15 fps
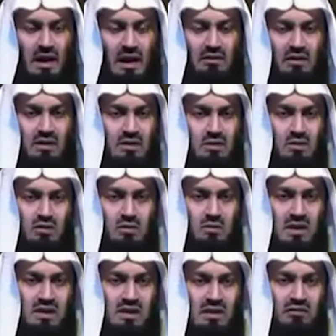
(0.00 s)
i've excused
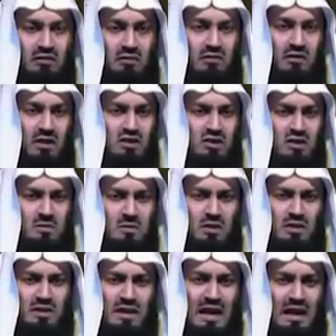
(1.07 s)
myself from functions
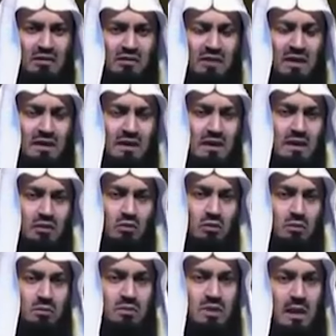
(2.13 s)
because i felt that it
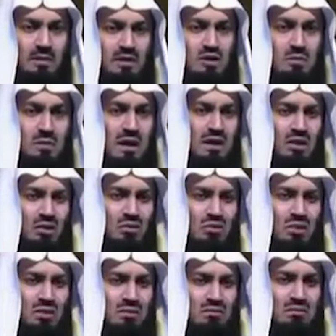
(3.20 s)
would damage my
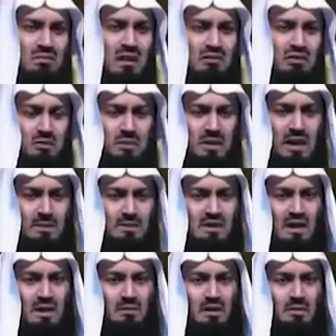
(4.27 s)
own level perhaps
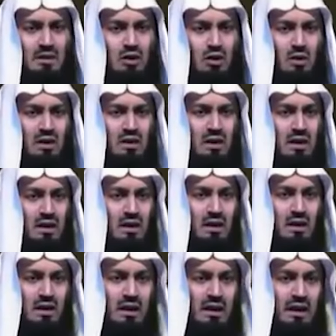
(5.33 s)
i may be going there
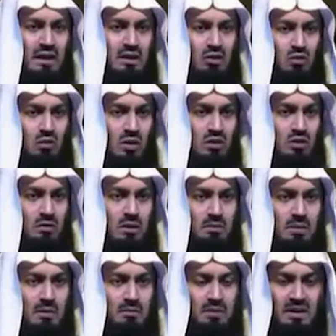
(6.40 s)
and i don't want to be
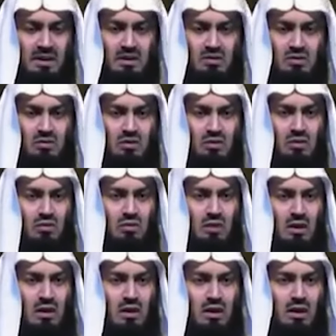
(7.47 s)
bumping bumping into, you know,
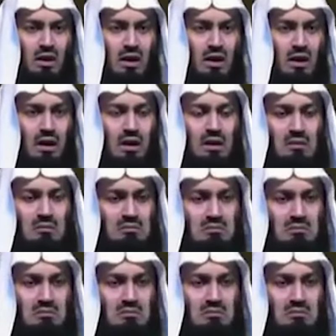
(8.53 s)
uh,